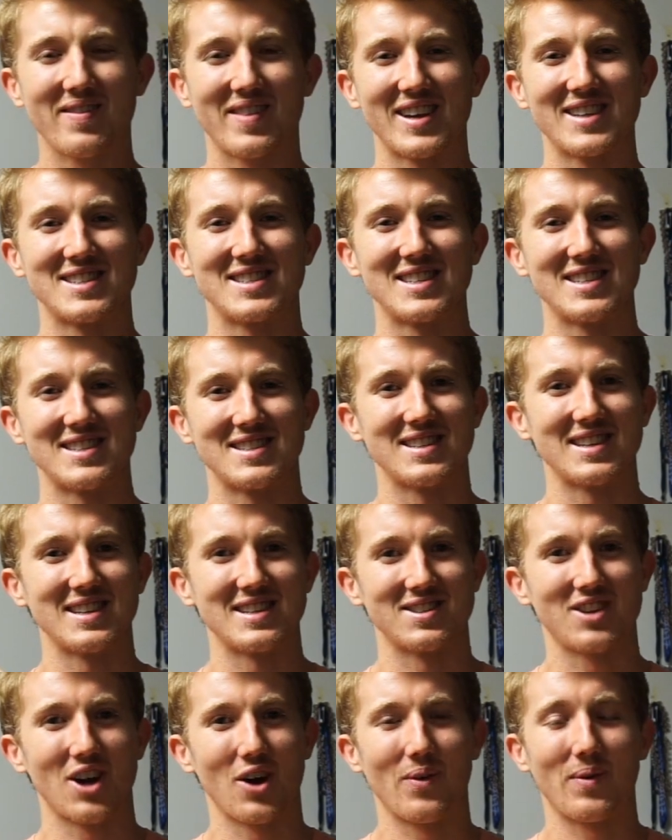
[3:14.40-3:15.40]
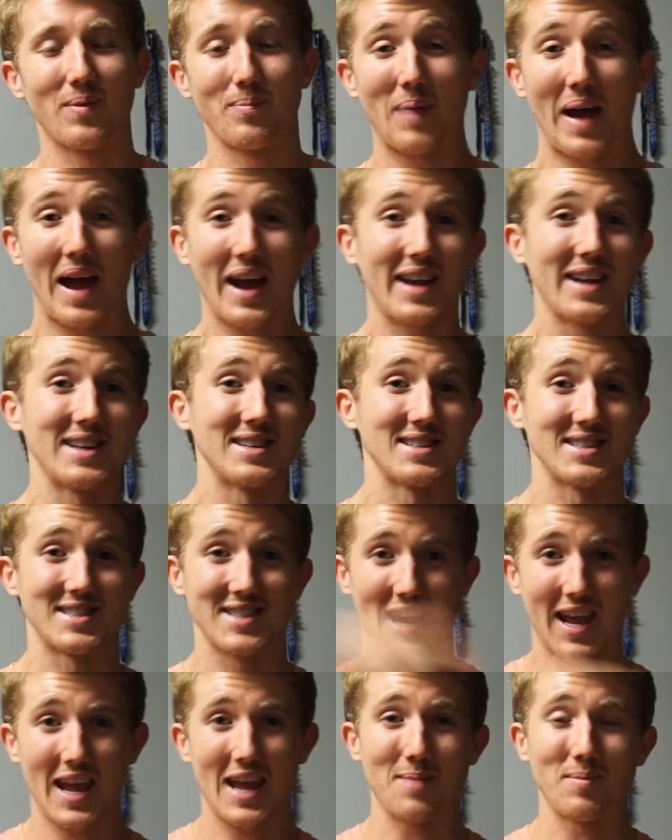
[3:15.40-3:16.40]
of this is, is going back into
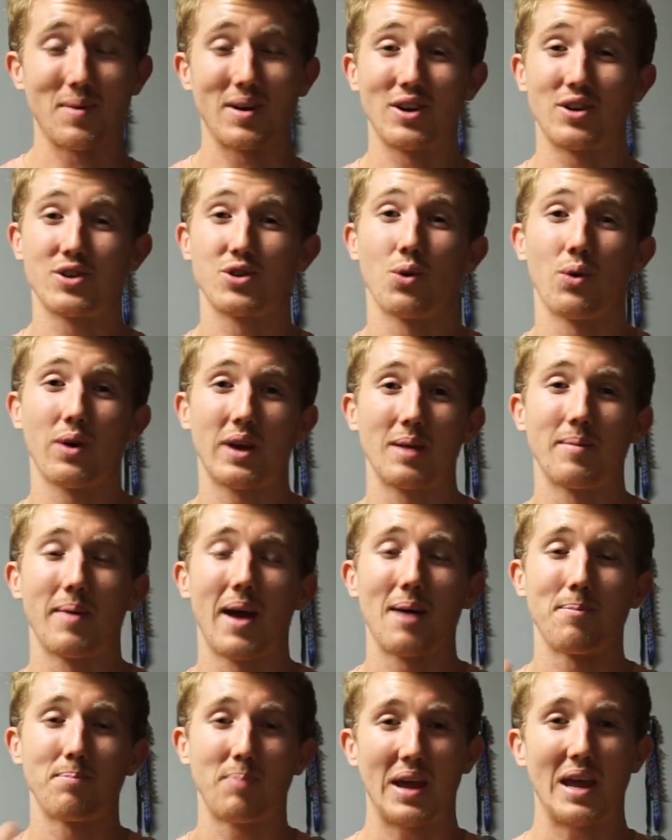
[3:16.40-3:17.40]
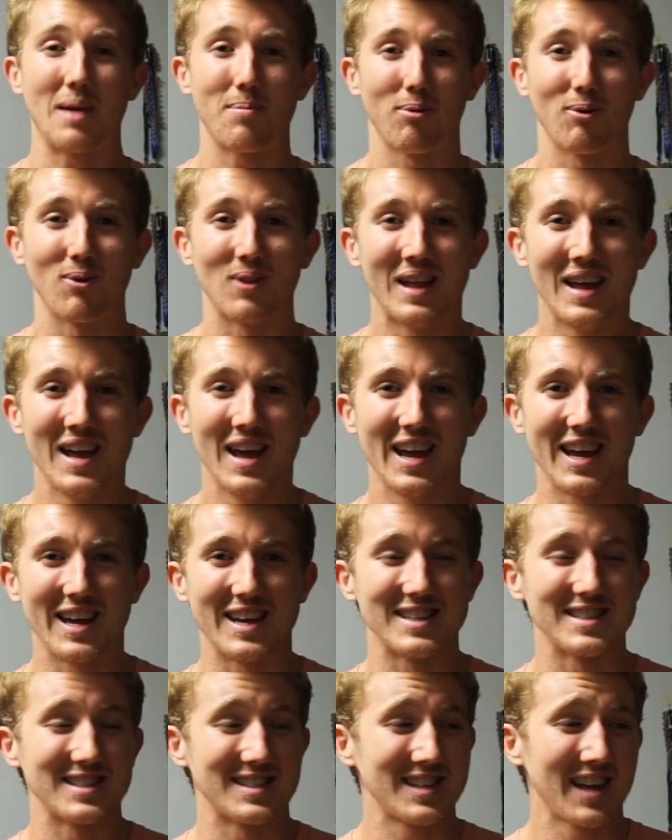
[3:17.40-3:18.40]
team and talking about people
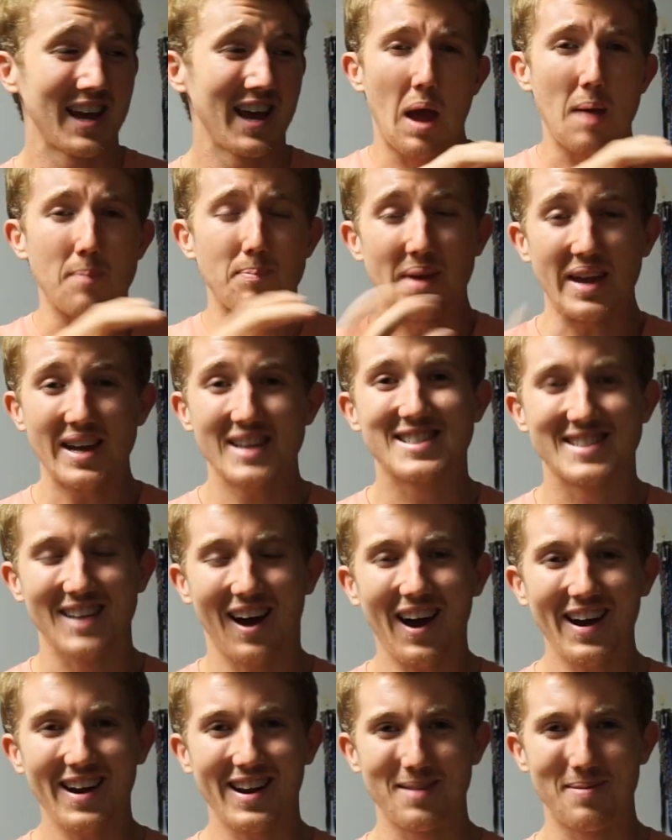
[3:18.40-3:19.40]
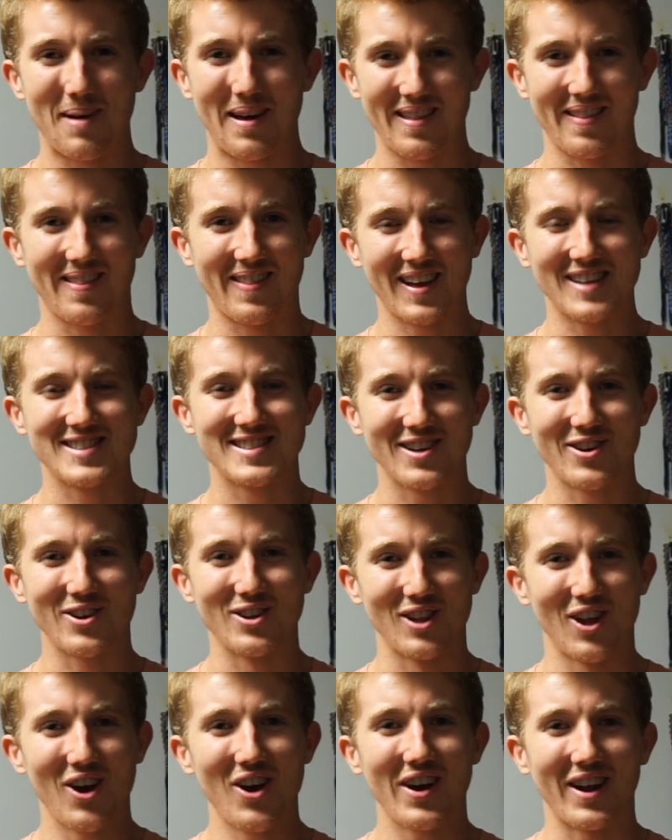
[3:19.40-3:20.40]
is be excited about the things that you're
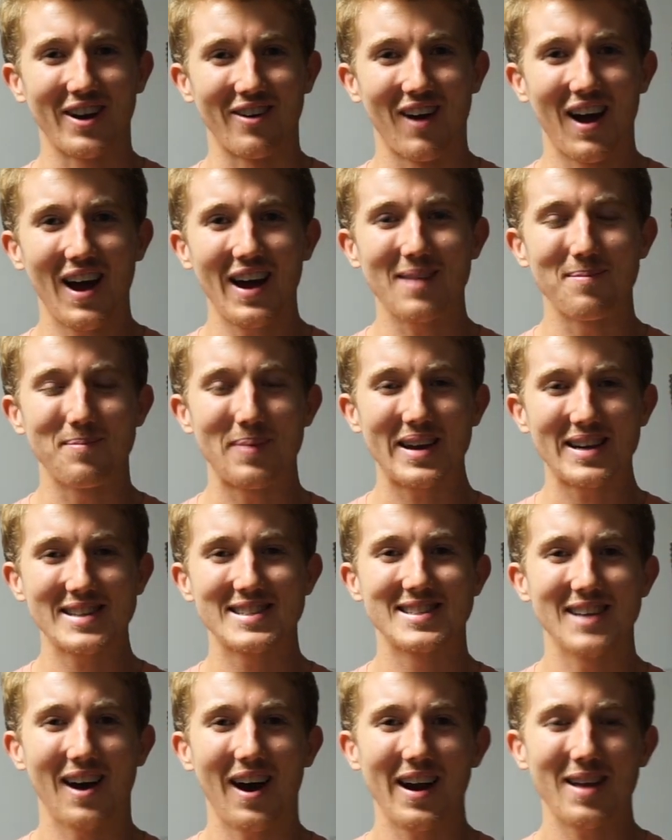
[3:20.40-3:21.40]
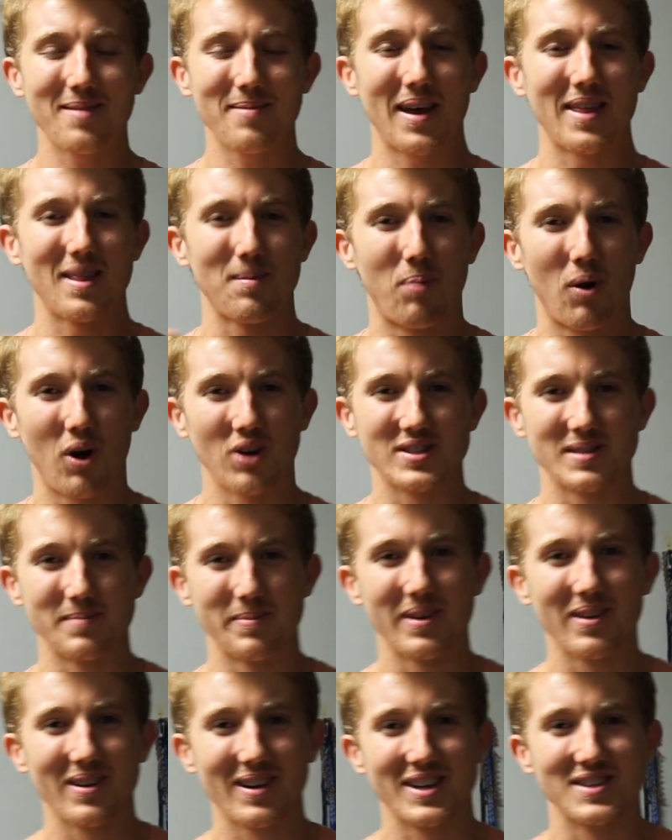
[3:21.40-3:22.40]
learning, right? And be excited about the
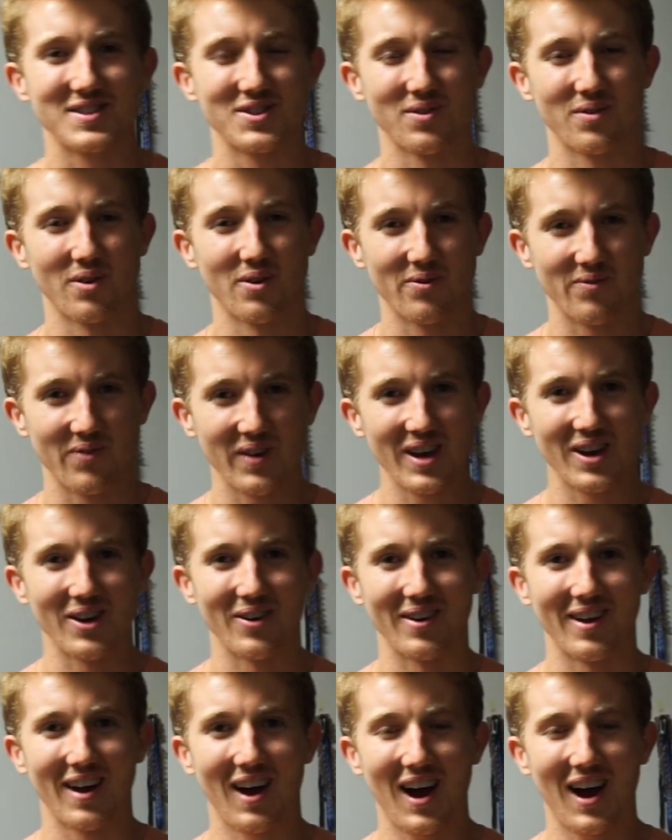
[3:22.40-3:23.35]
possibilities of your field.